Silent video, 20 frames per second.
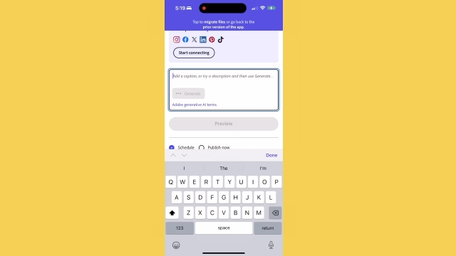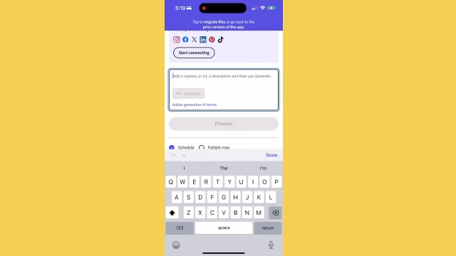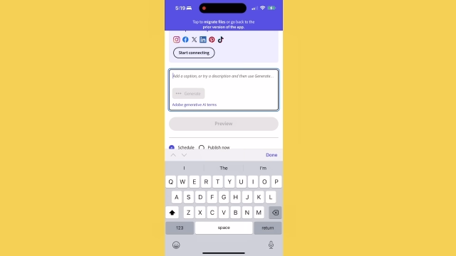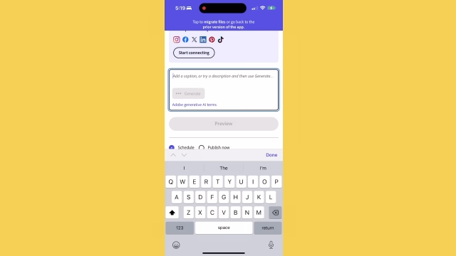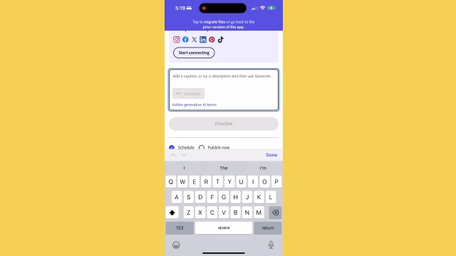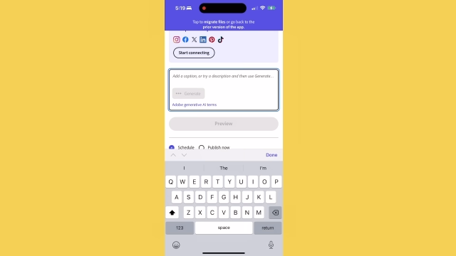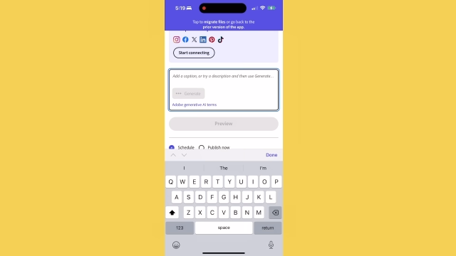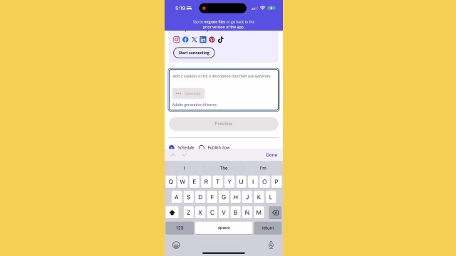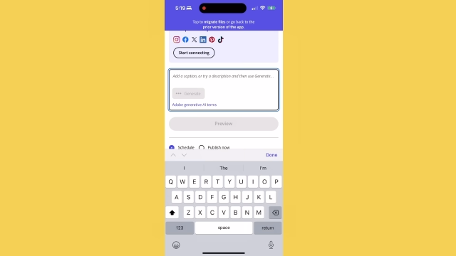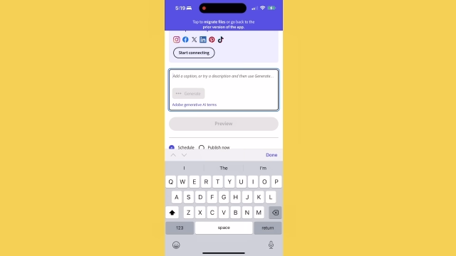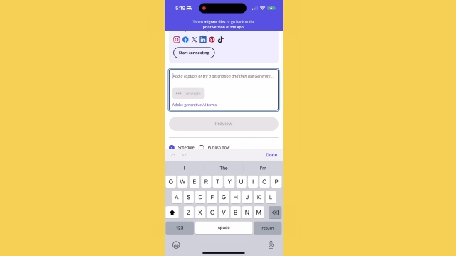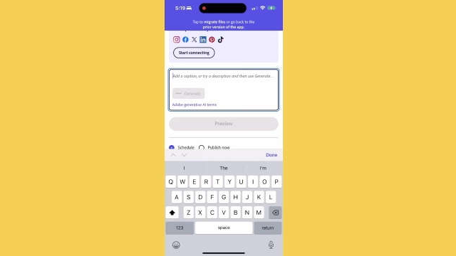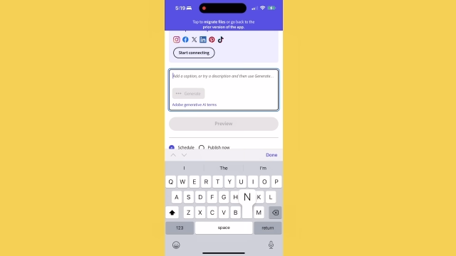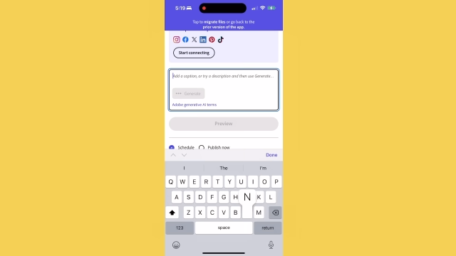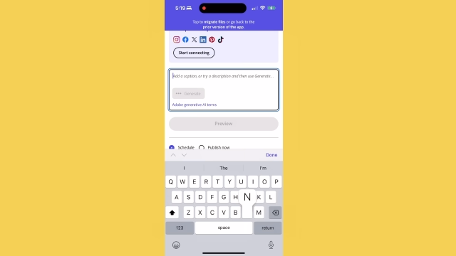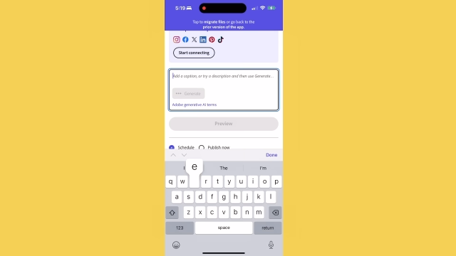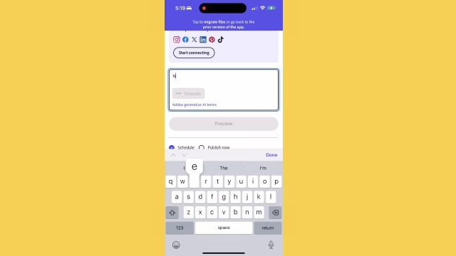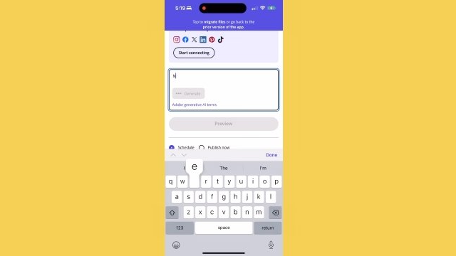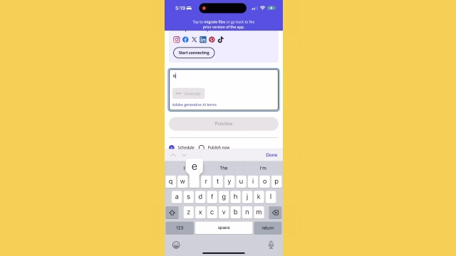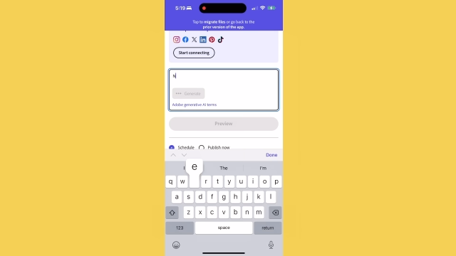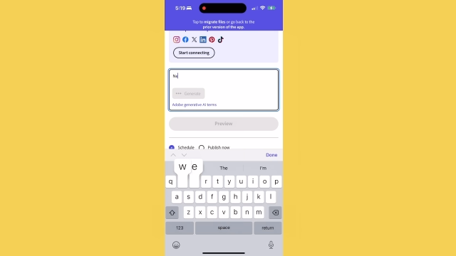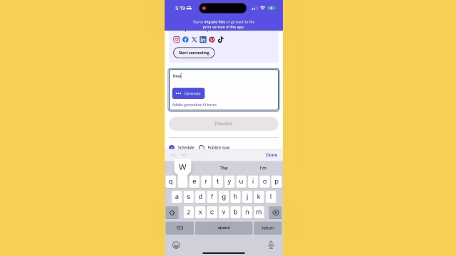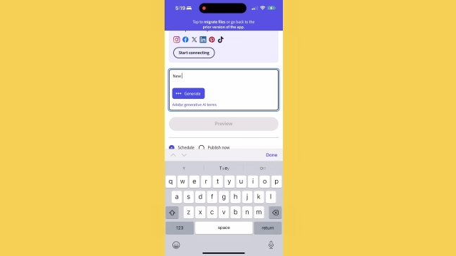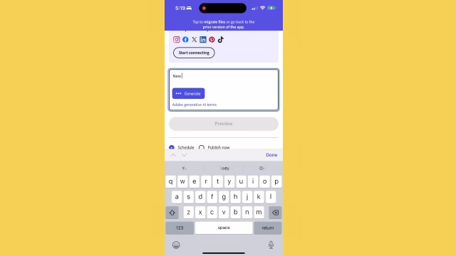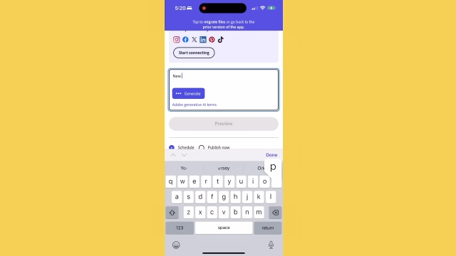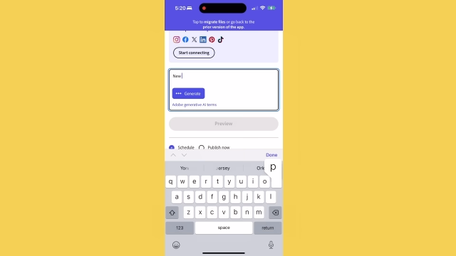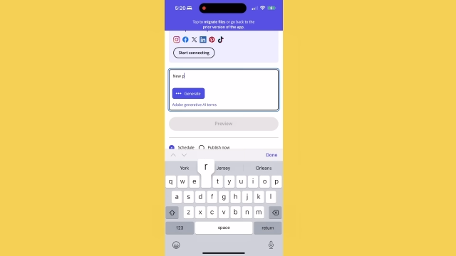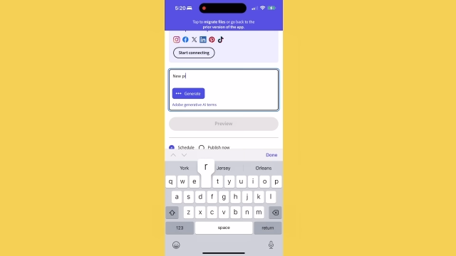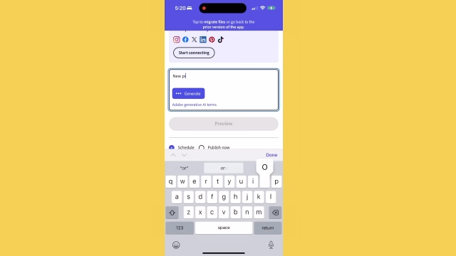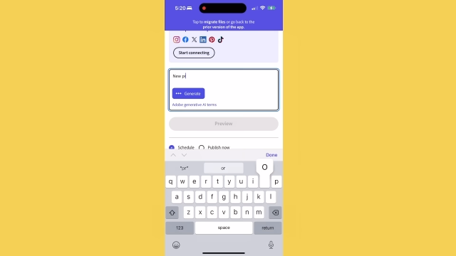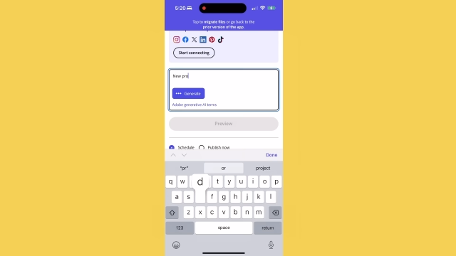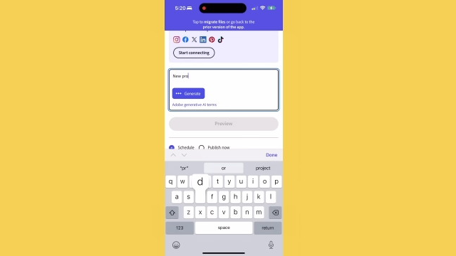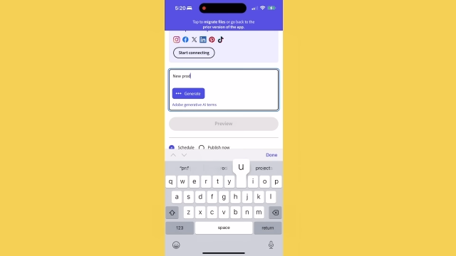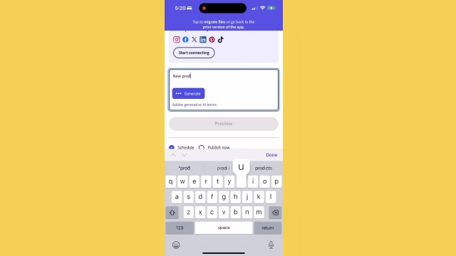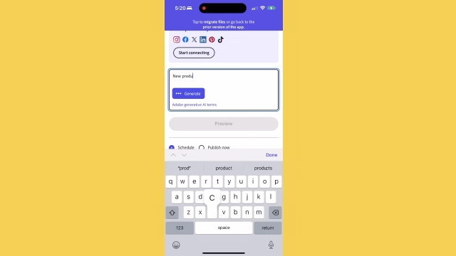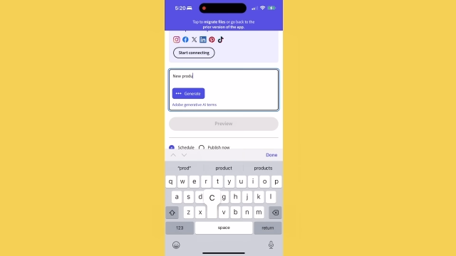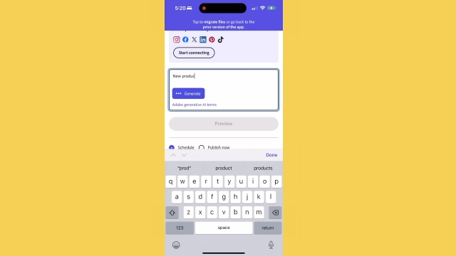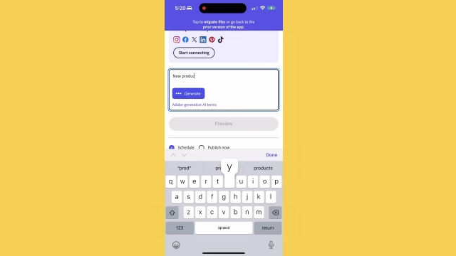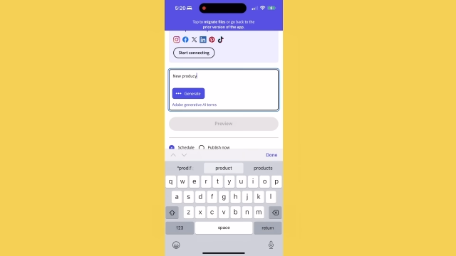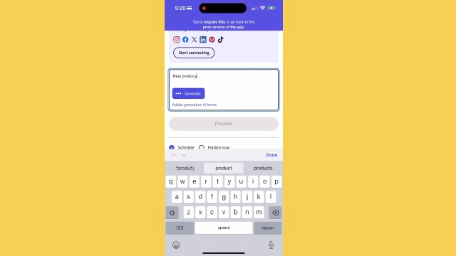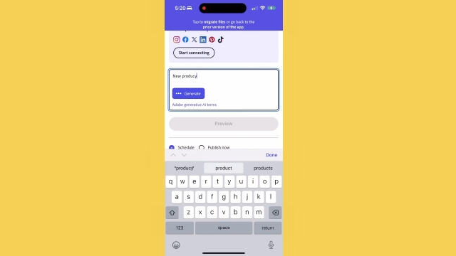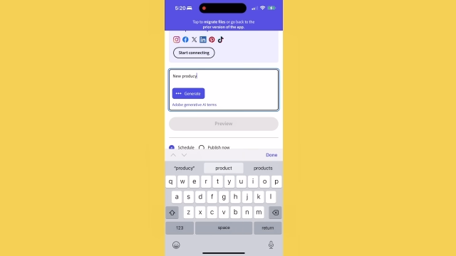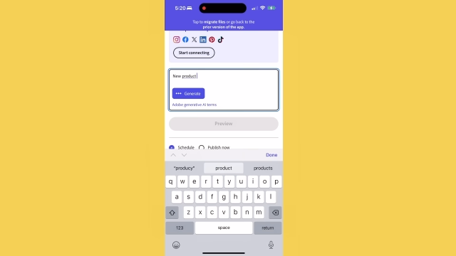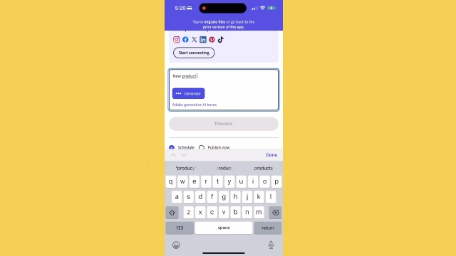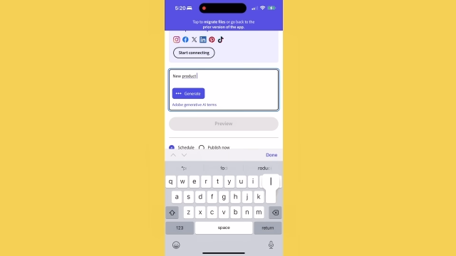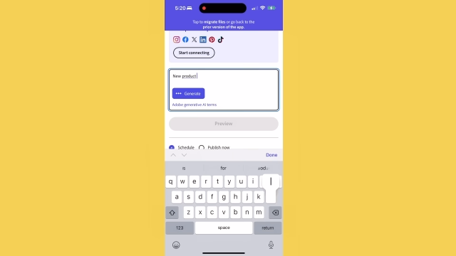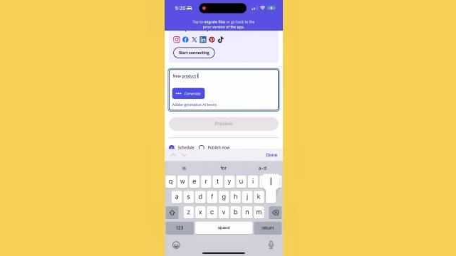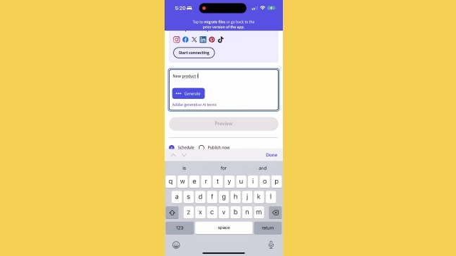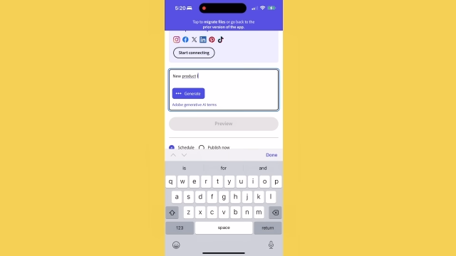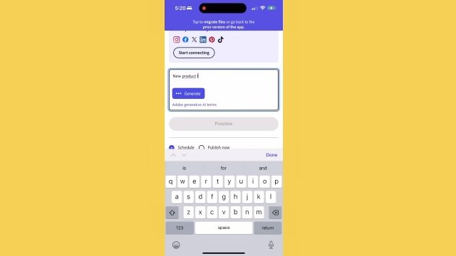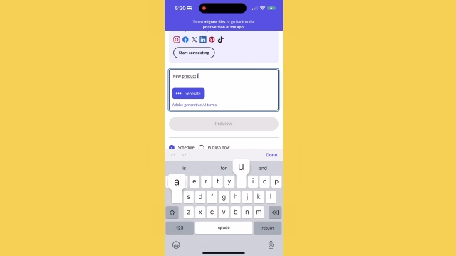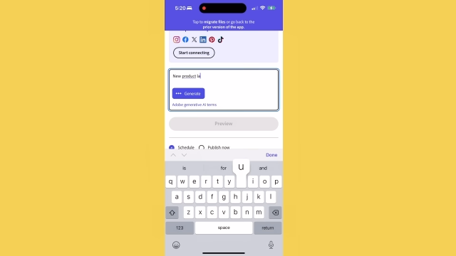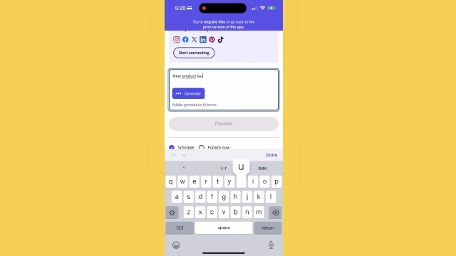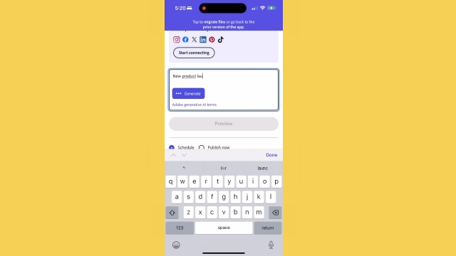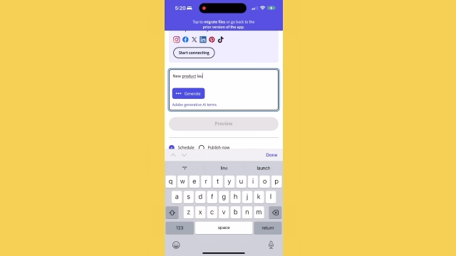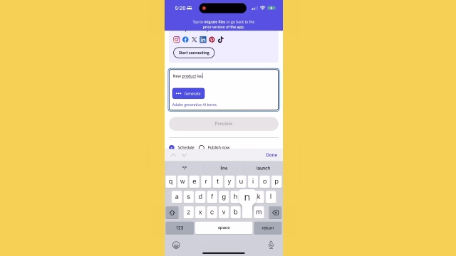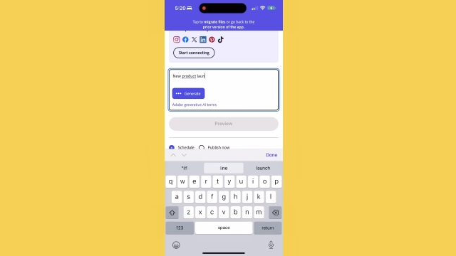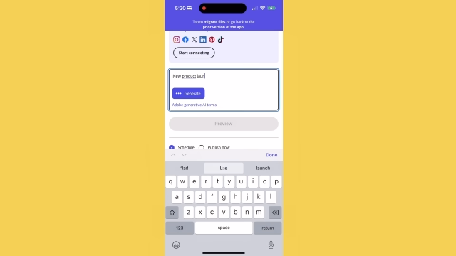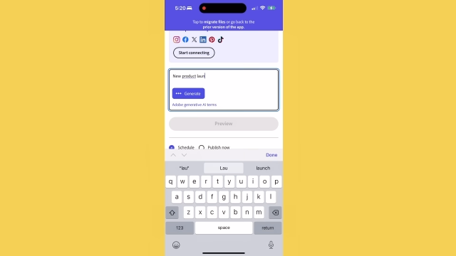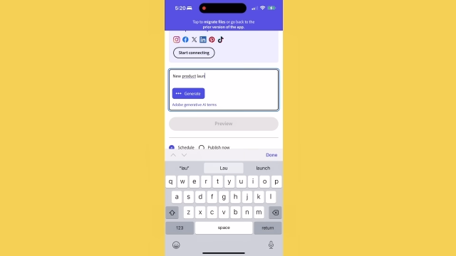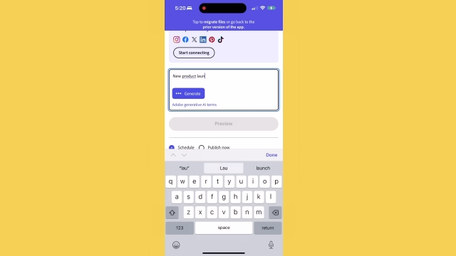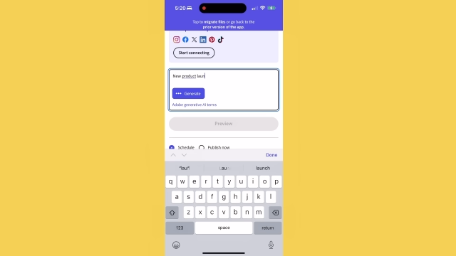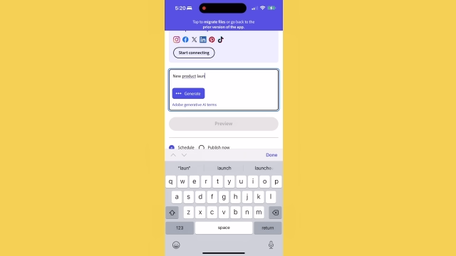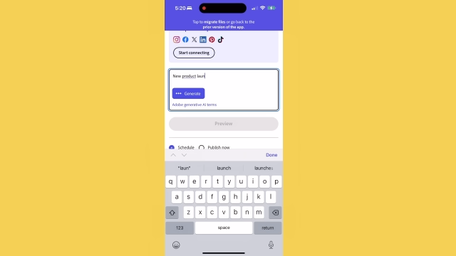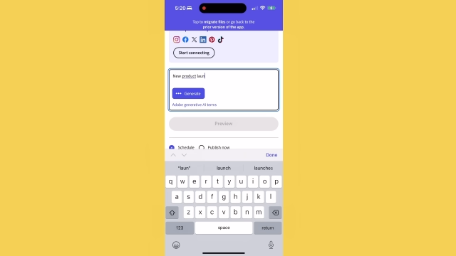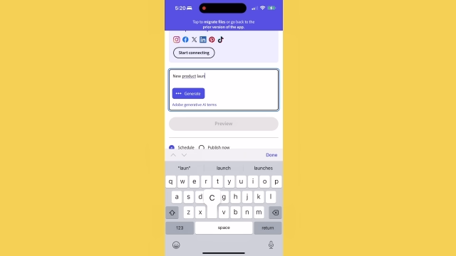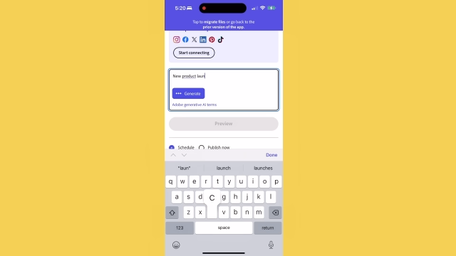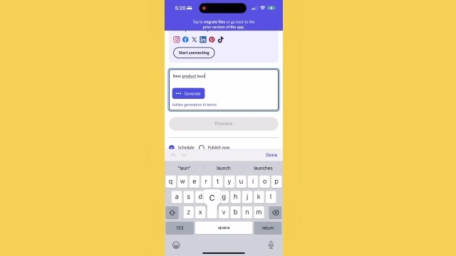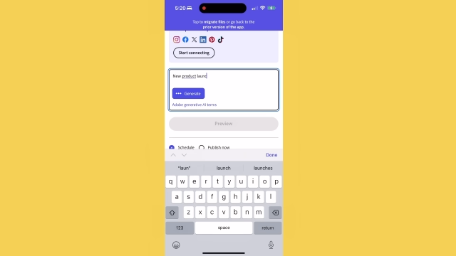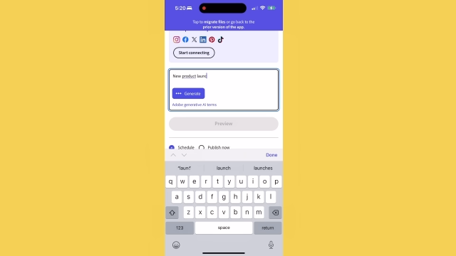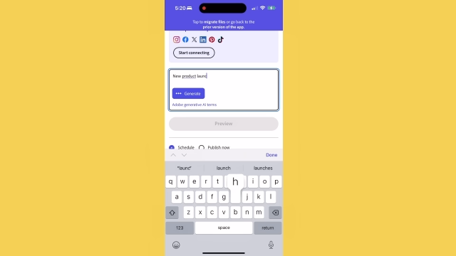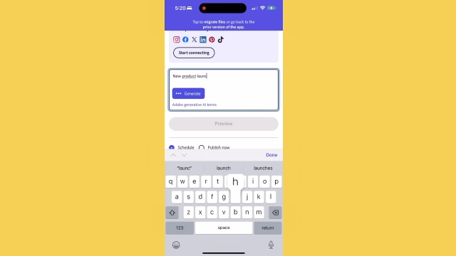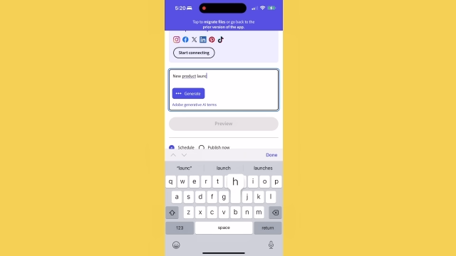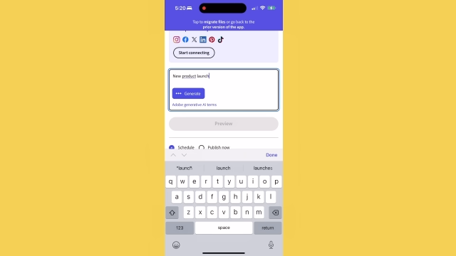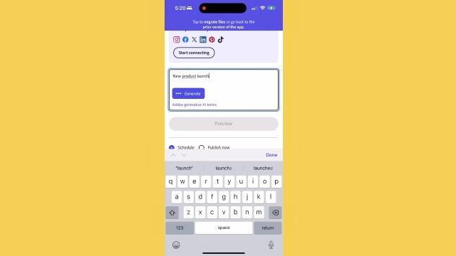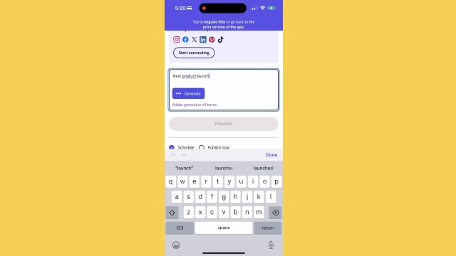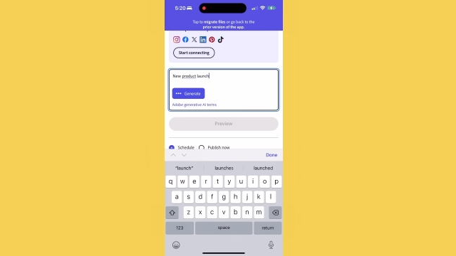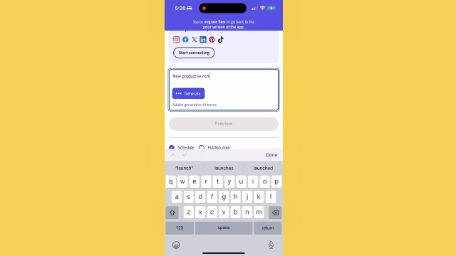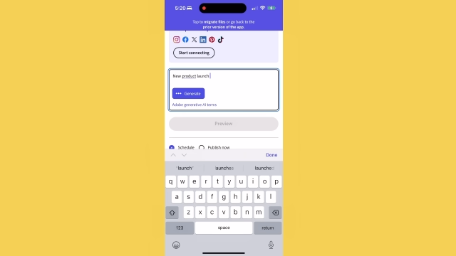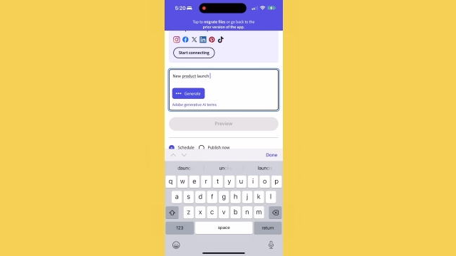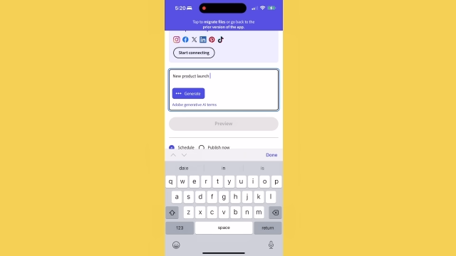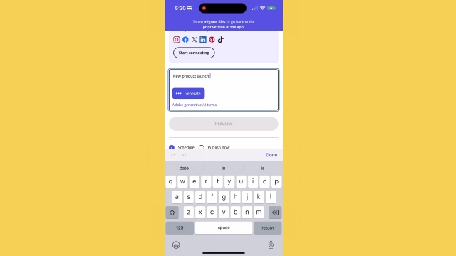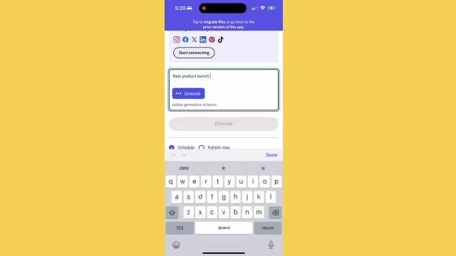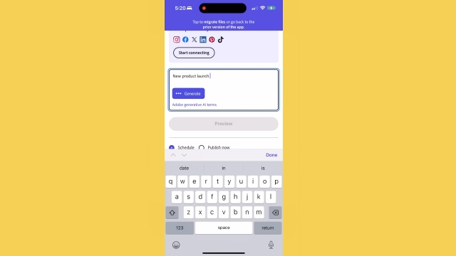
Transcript: No face is visible, so there are no lips to read.